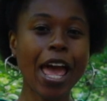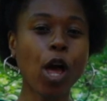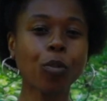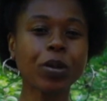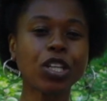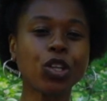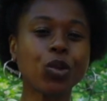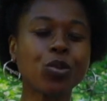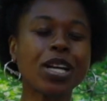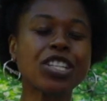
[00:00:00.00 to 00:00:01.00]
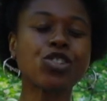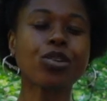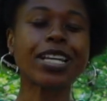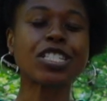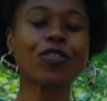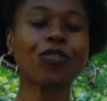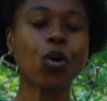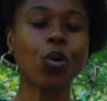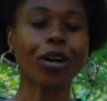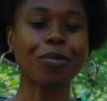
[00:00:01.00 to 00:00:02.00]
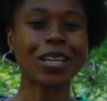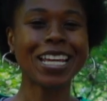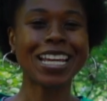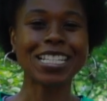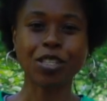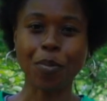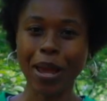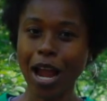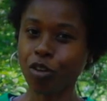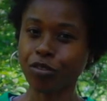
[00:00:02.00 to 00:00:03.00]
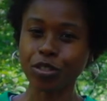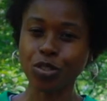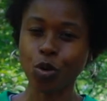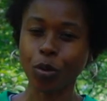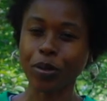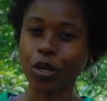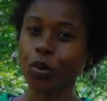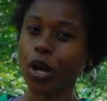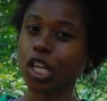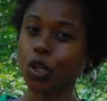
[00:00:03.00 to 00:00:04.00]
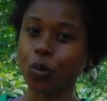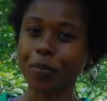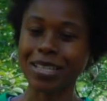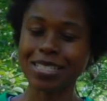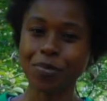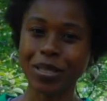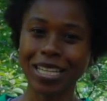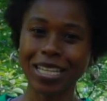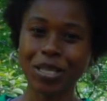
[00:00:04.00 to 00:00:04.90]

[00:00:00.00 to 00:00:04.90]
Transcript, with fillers: helping you transform into the powerful Scorpio you were meant to be.